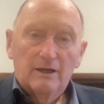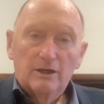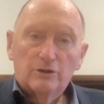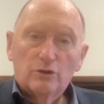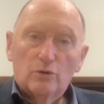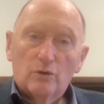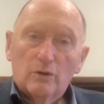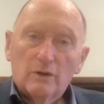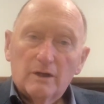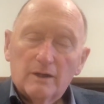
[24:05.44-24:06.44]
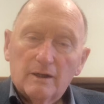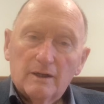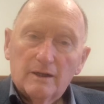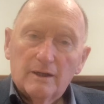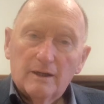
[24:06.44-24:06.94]
So
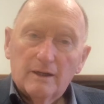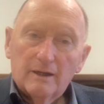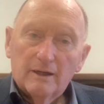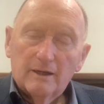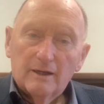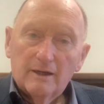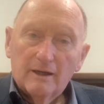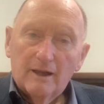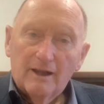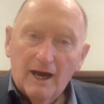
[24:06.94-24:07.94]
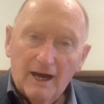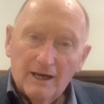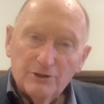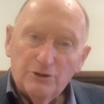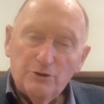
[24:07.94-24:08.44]

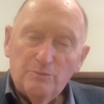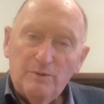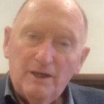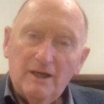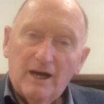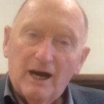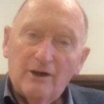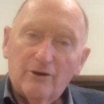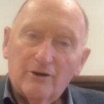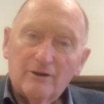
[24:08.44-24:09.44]
that should be our